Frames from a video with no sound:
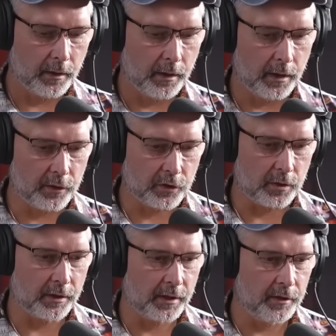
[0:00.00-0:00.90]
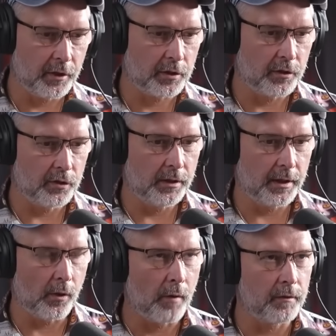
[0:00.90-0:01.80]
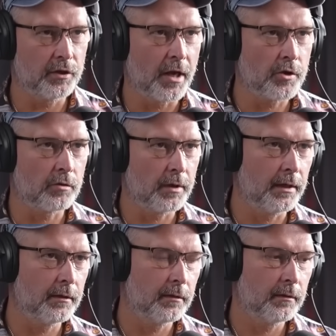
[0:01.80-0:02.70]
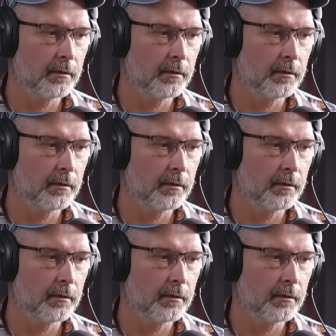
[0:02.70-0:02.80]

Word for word: under certain conditions, you can oversaturate